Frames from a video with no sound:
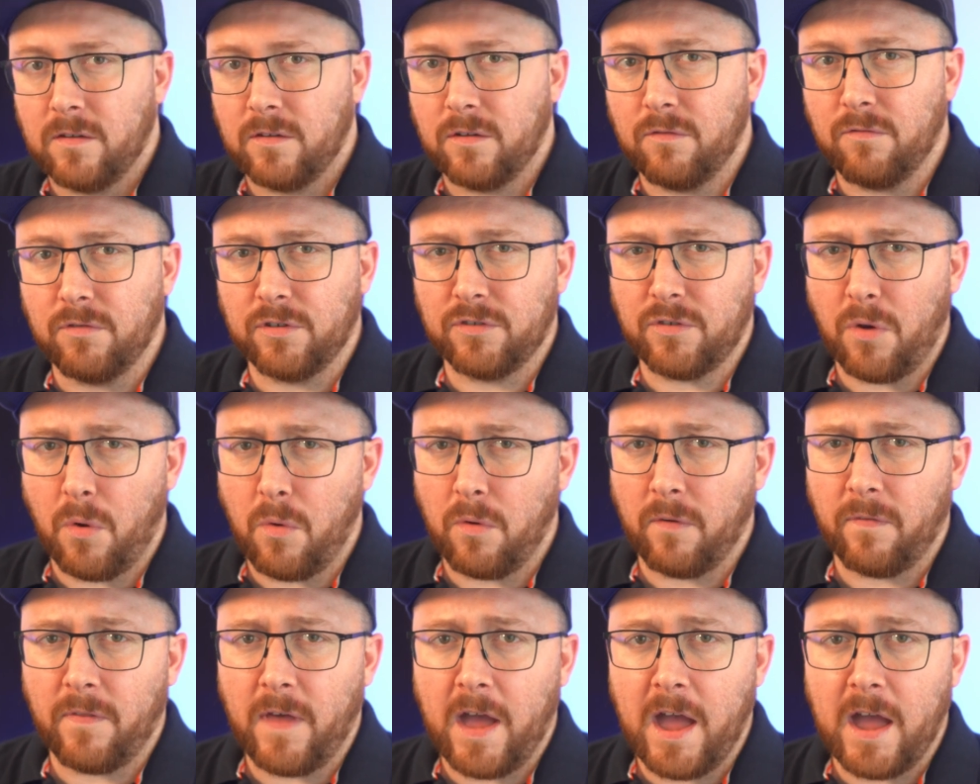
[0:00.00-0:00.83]
The
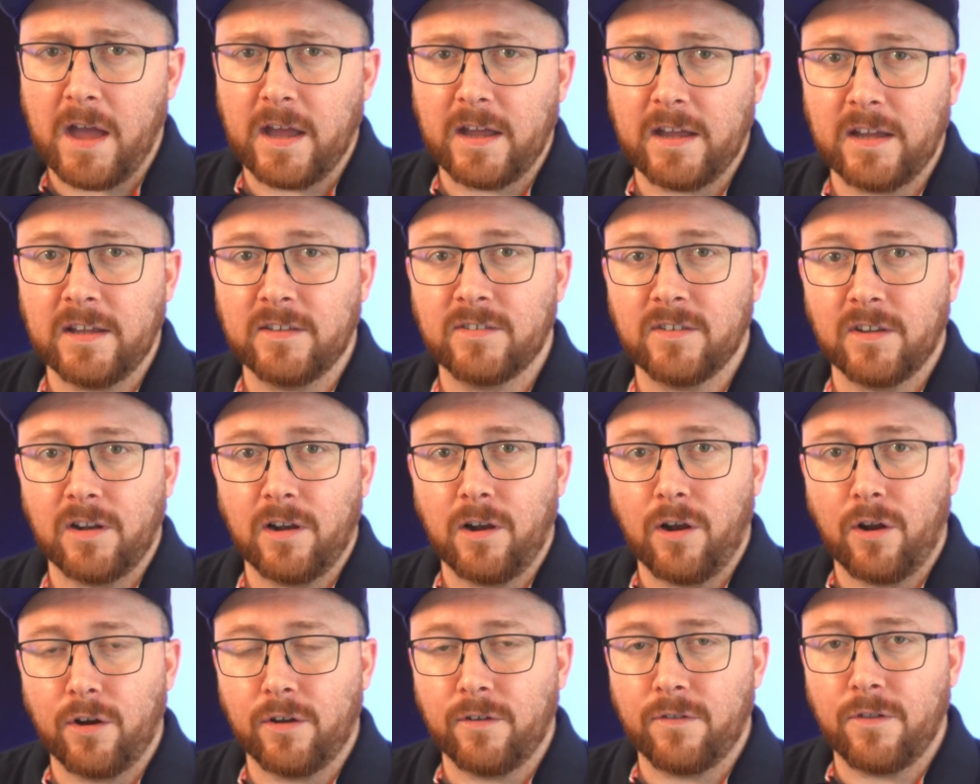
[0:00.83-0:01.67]
result of that is a
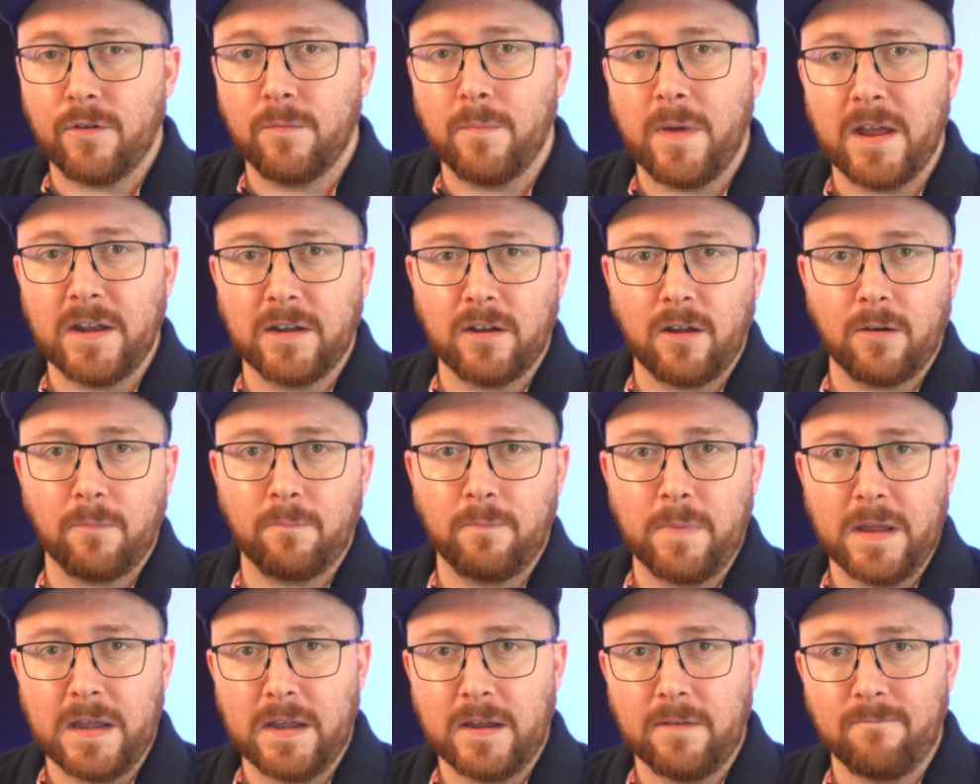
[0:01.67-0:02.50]
lot of them end
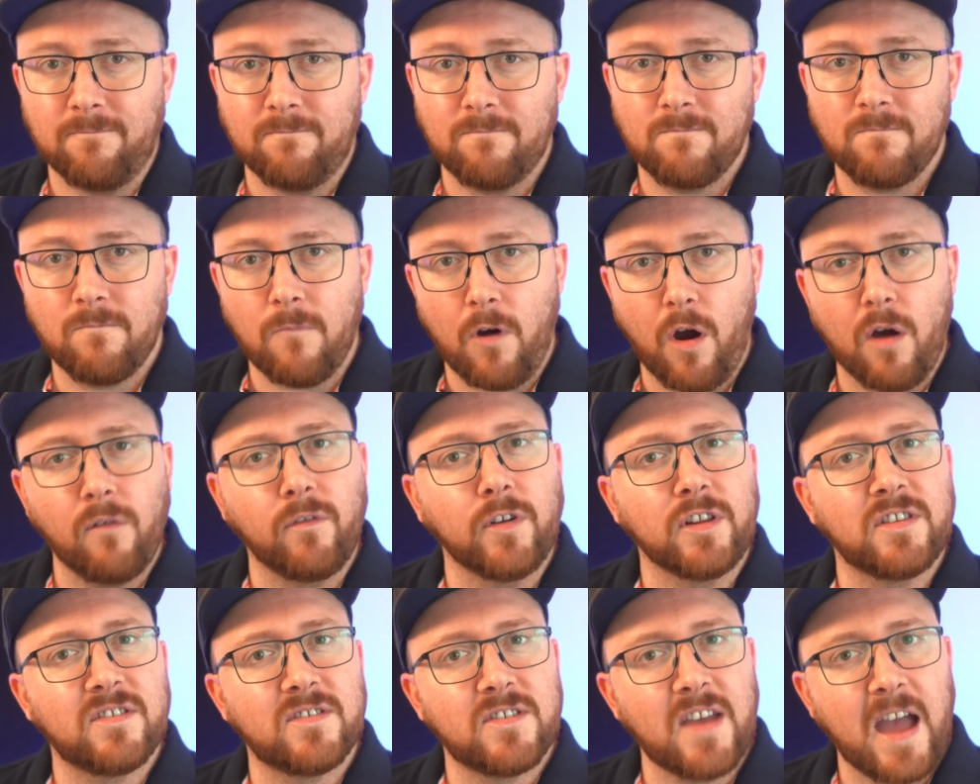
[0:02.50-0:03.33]
up being
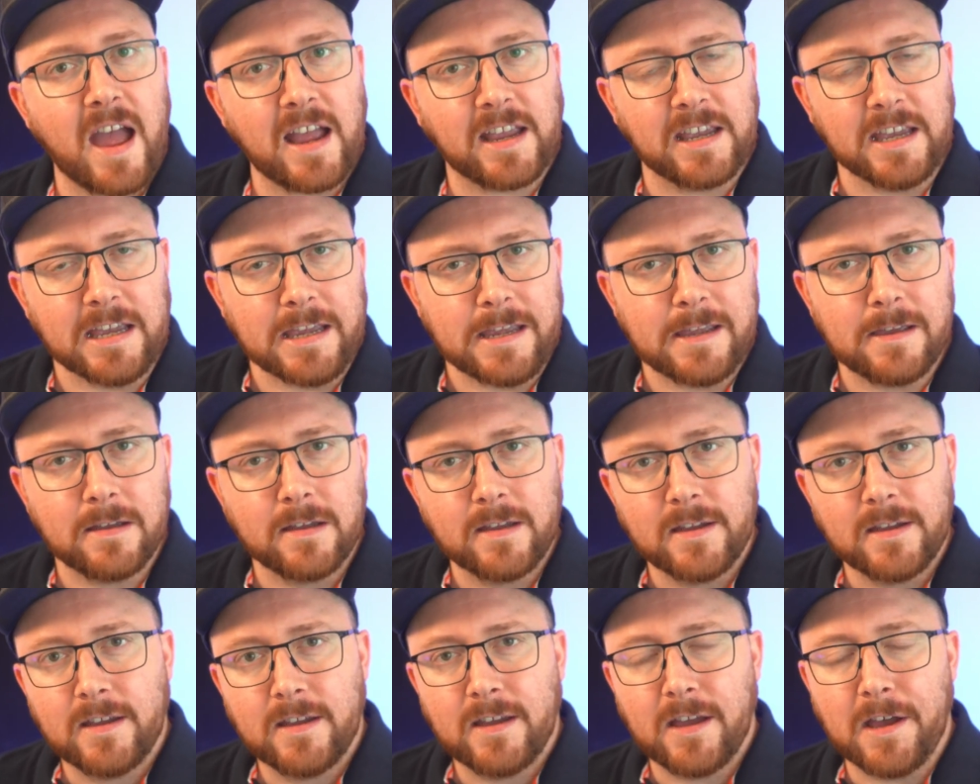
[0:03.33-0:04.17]
rather tacky,
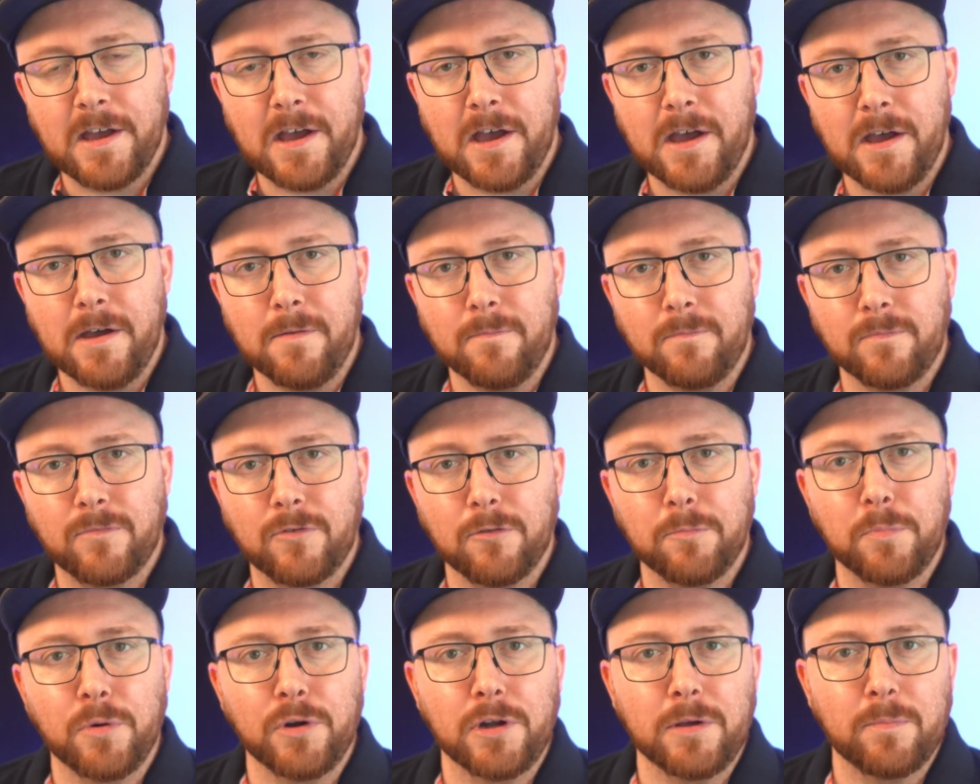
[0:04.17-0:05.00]

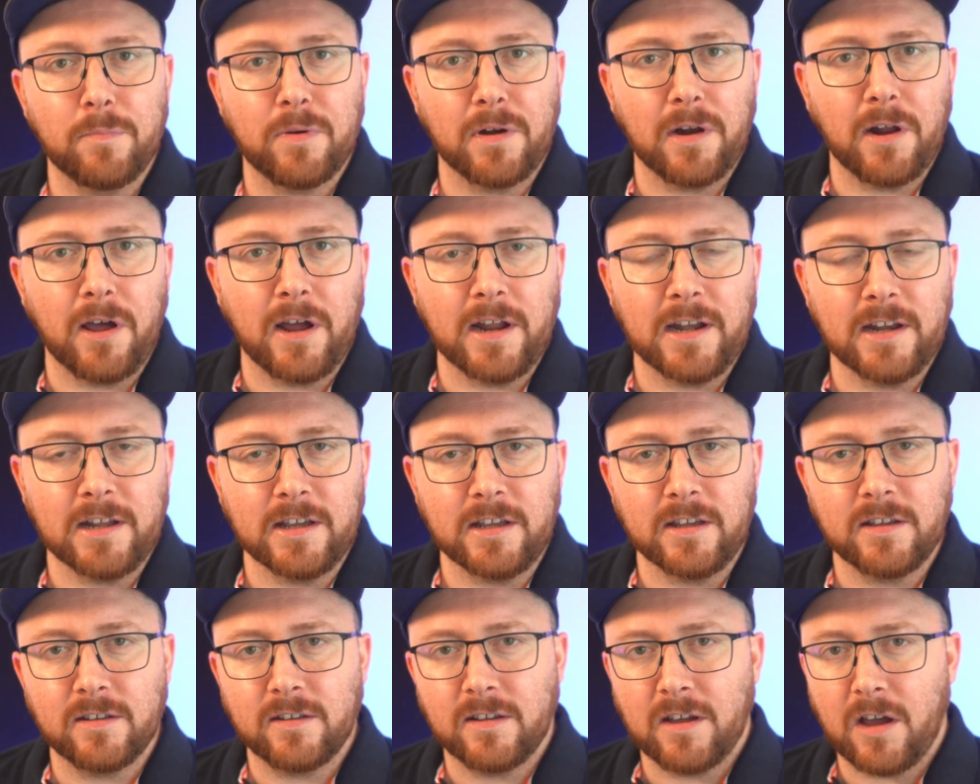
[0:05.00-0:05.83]
to put it
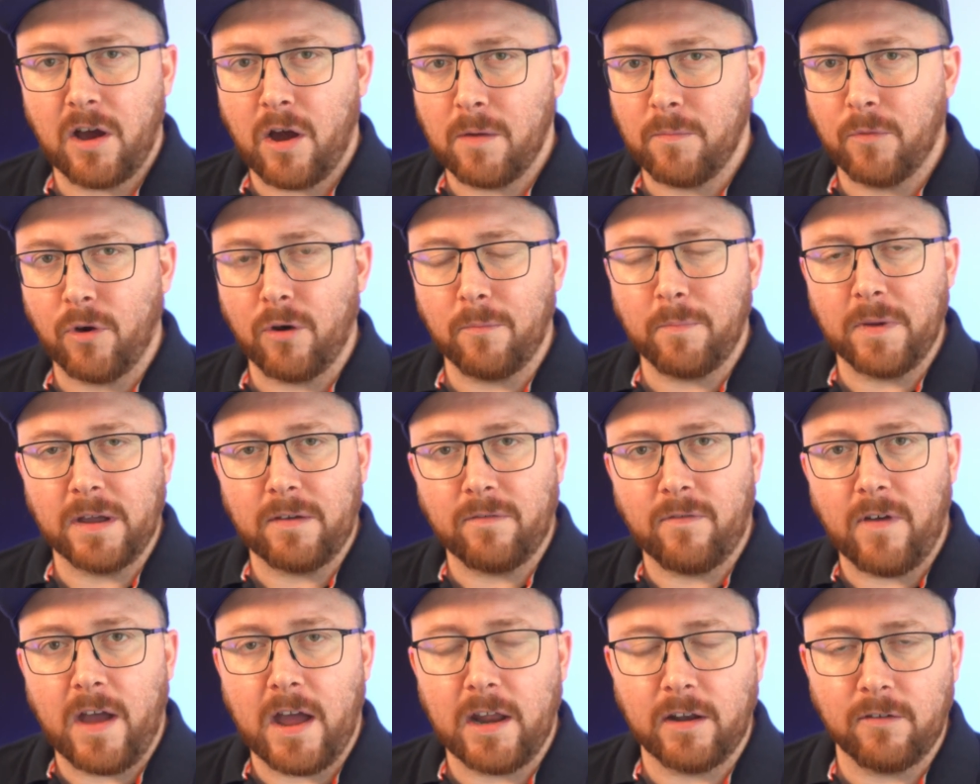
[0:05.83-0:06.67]
politely. I'm not a big
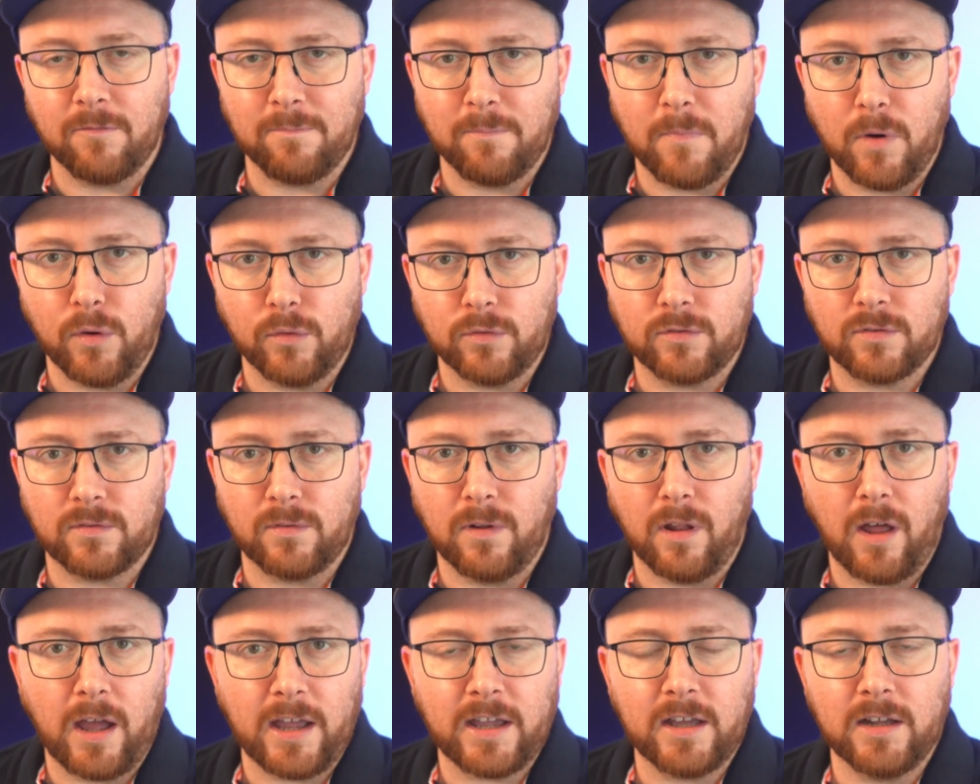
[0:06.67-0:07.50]
fan of most
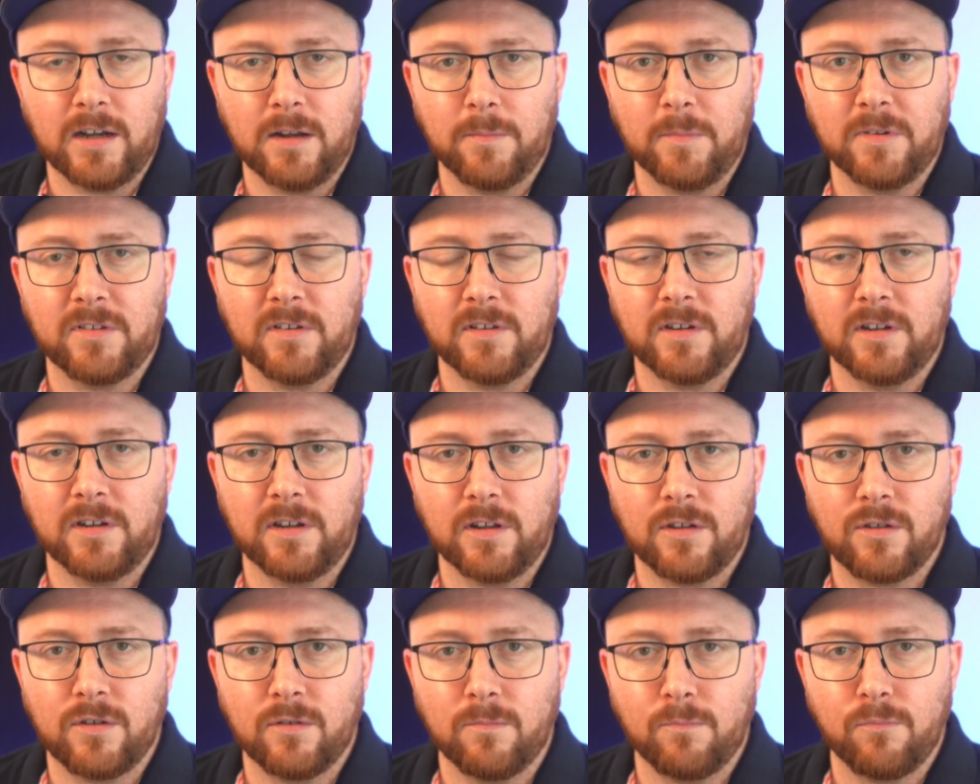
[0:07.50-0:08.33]
Leica limited
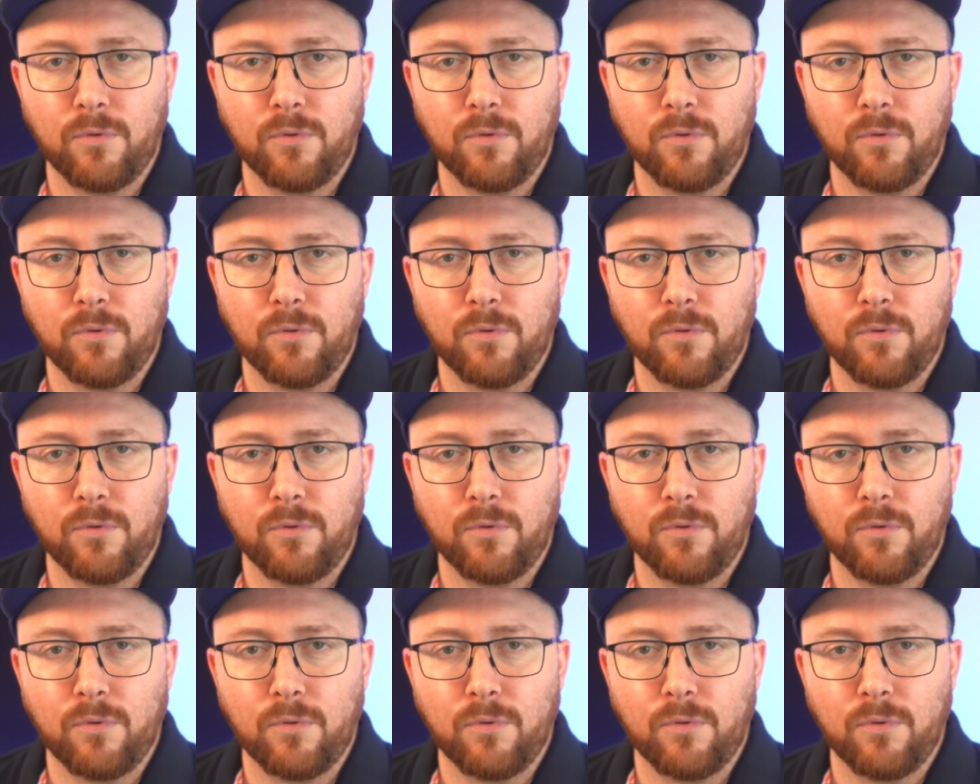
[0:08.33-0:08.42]
edition